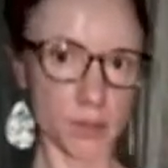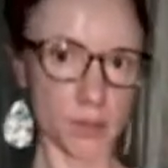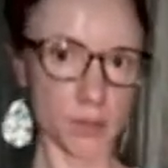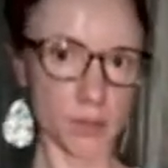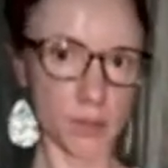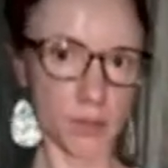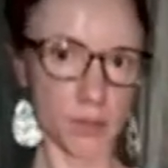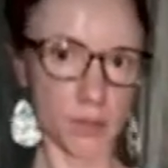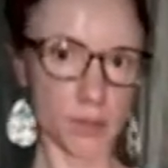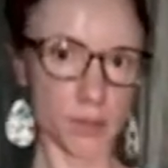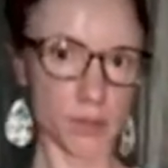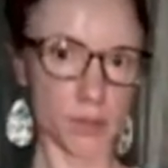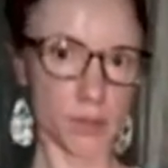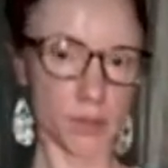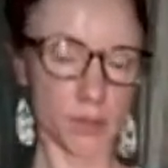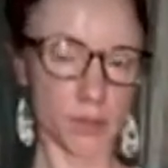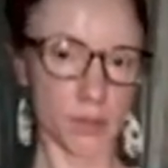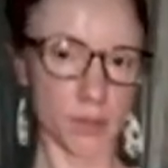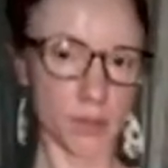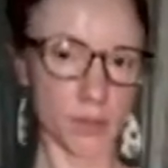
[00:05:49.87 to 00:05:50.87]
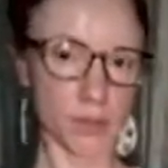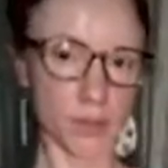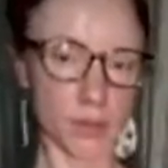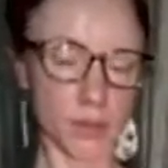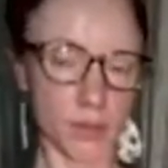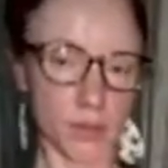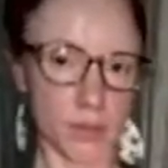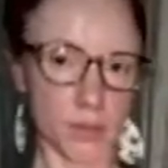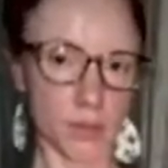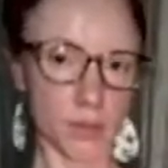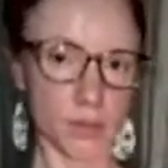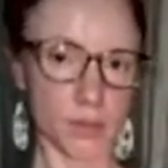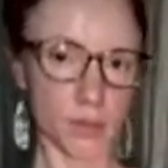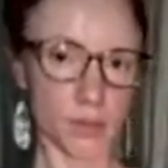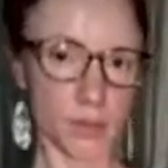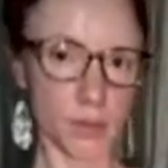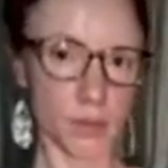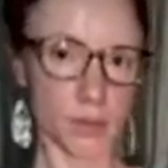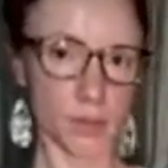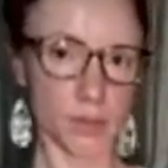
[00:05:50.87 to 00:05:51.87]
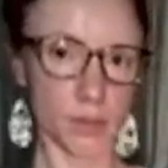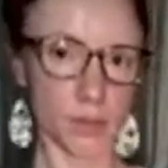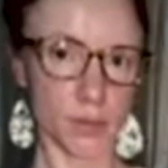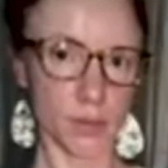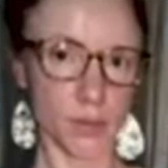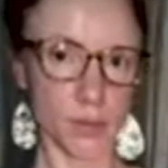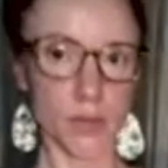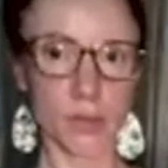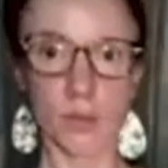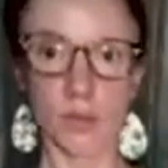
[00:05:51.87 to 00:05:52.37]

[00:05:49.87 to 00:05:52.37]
No one is speaking in this clip.